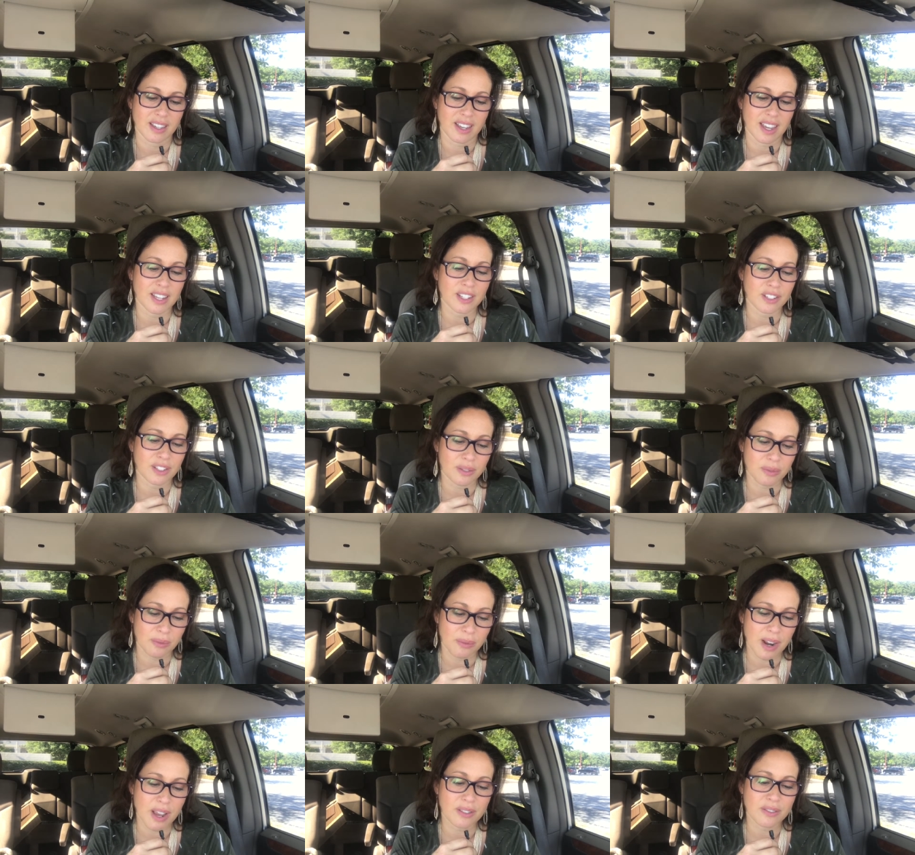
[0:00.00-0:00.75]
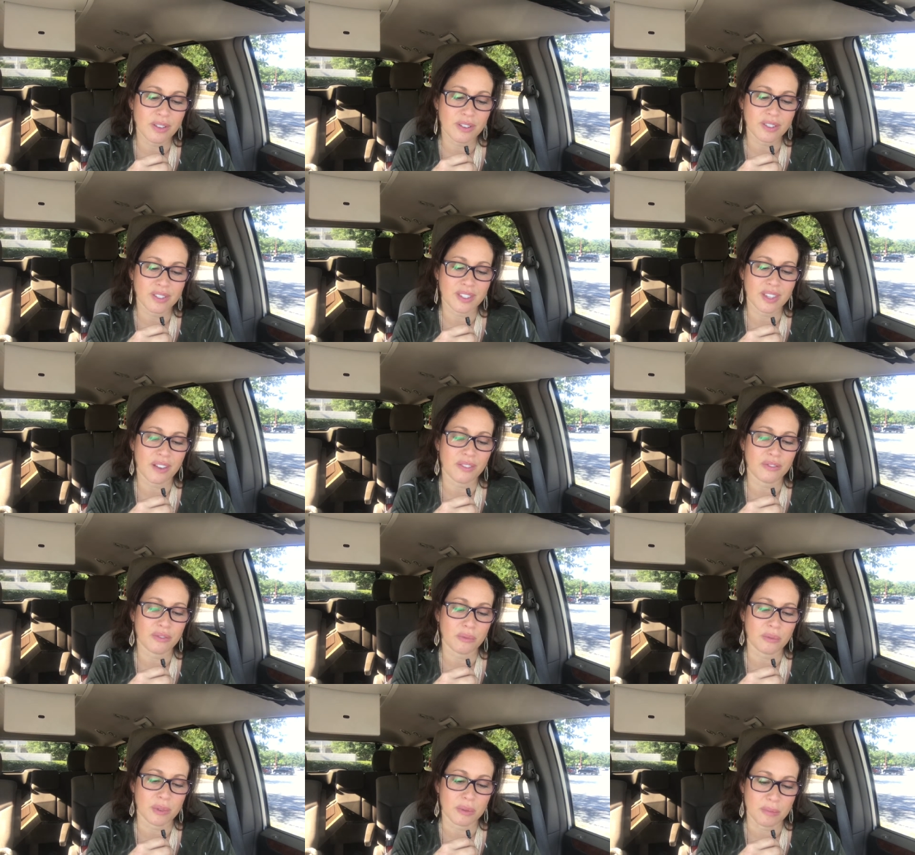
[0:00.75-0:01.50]
and surround
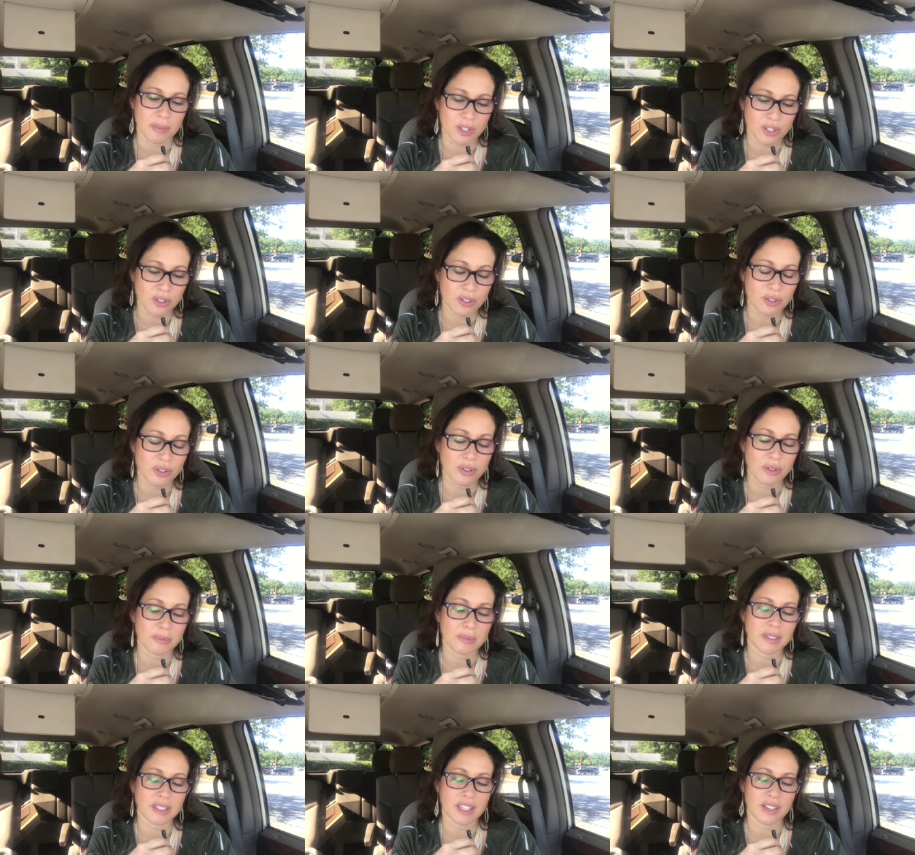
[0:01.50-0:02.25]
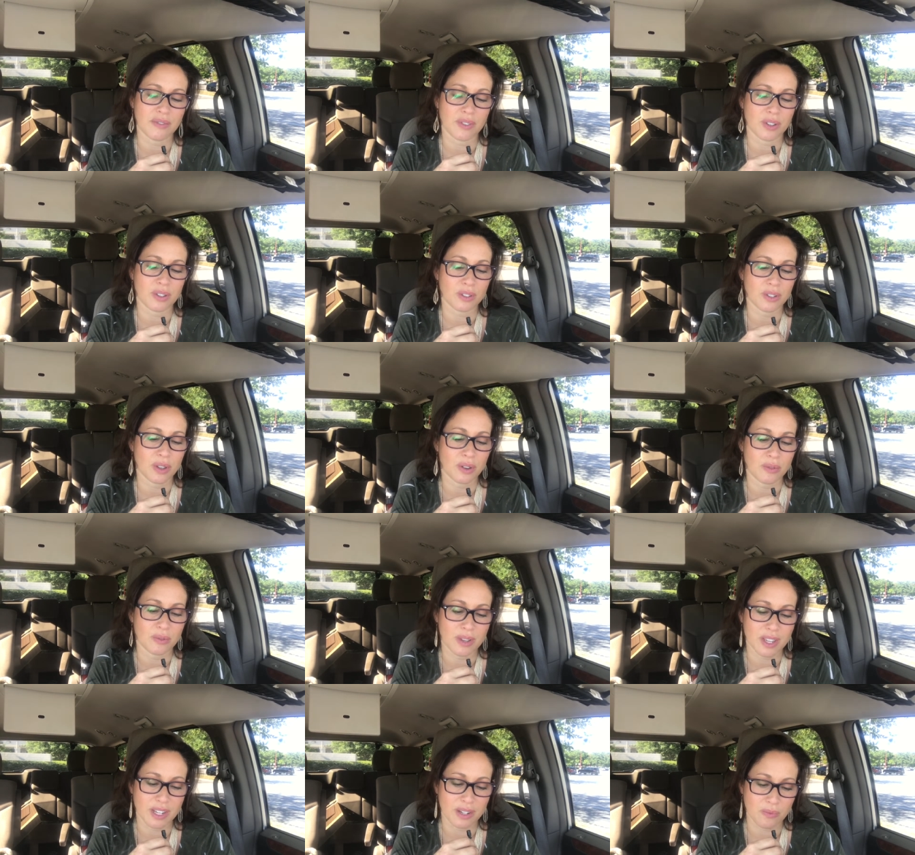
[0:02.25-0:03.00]
ourselves with mature believers
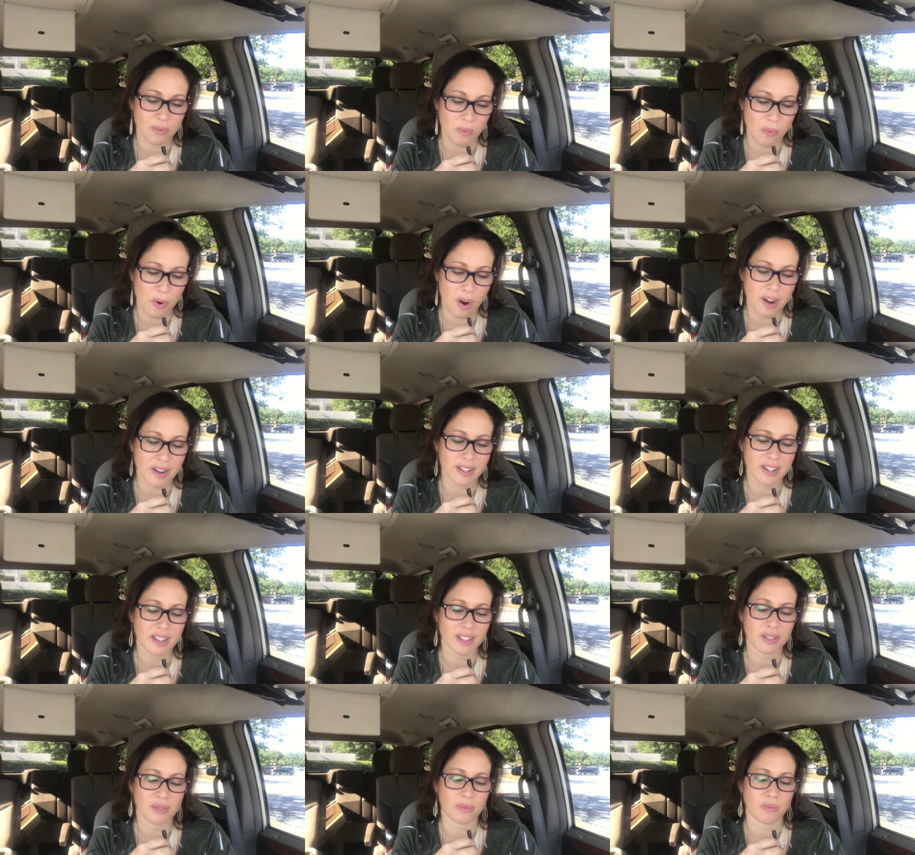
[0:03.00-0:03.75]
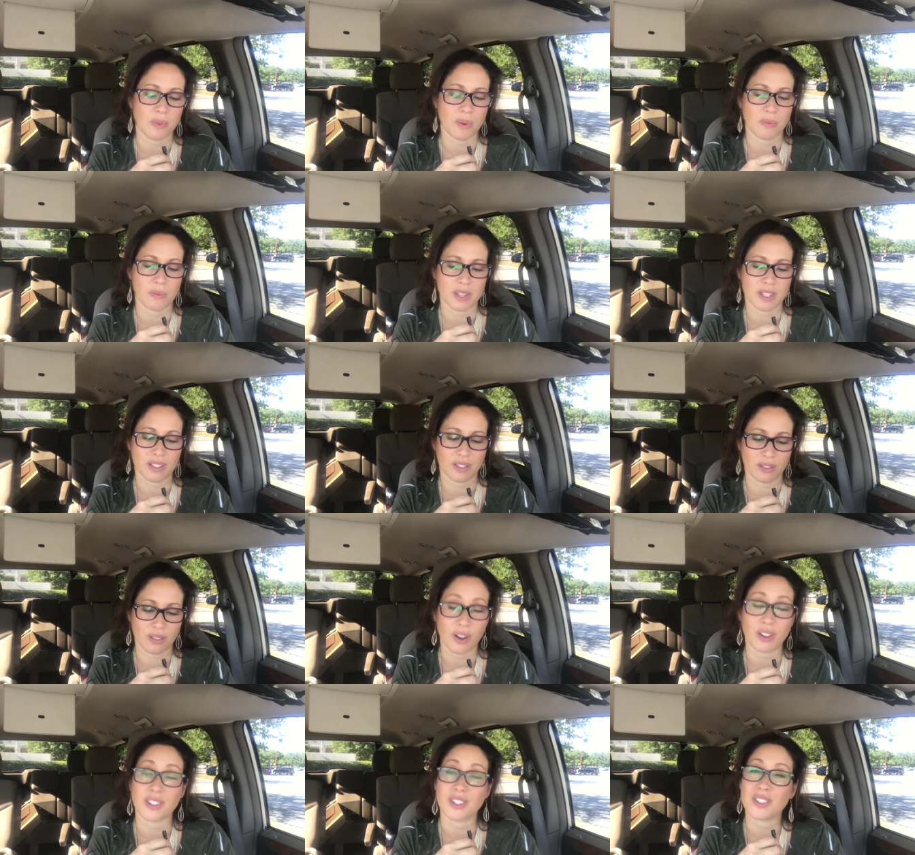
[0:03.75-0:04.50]
who can warn us when we
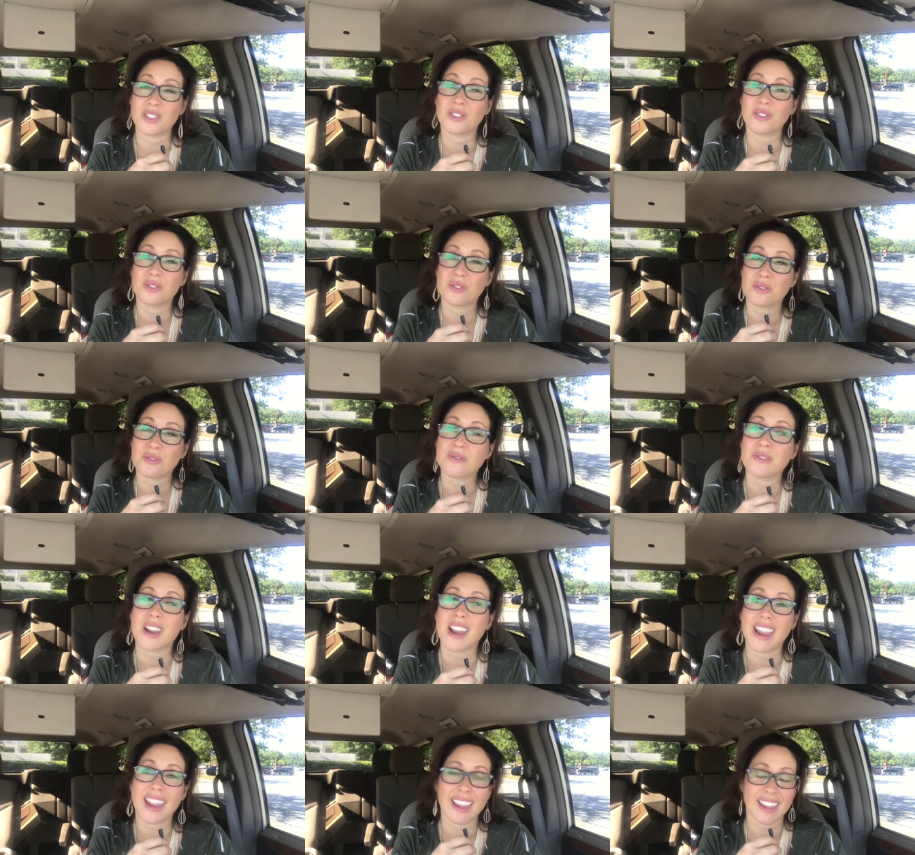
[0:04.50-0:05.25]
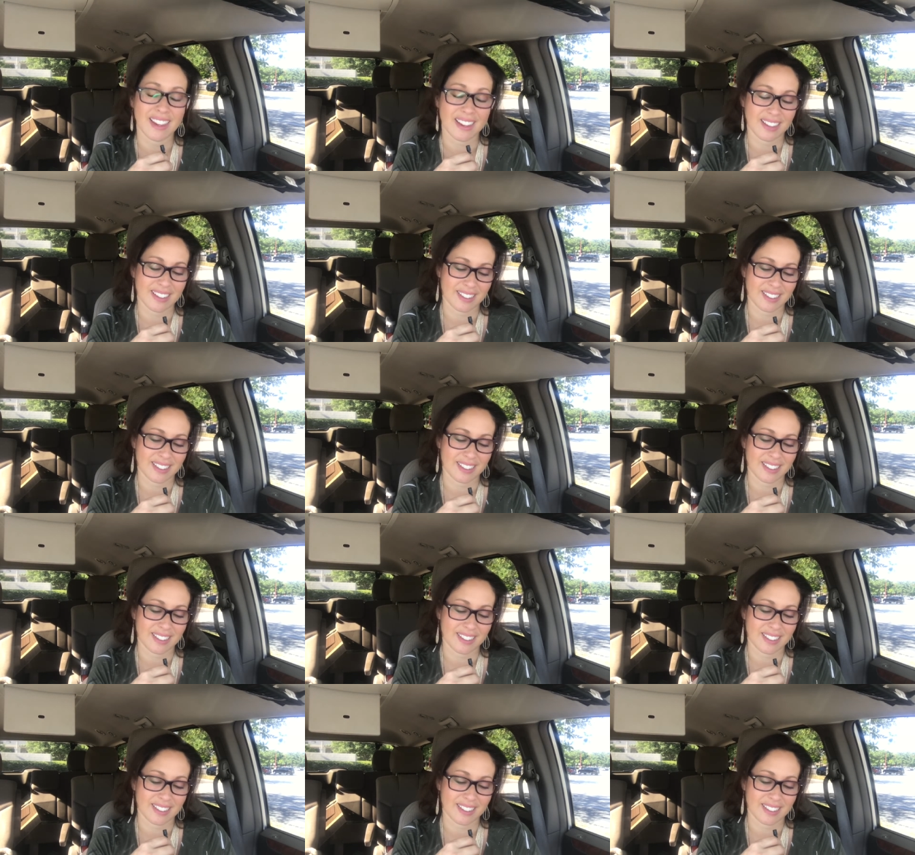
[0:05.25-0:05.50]
start to stray.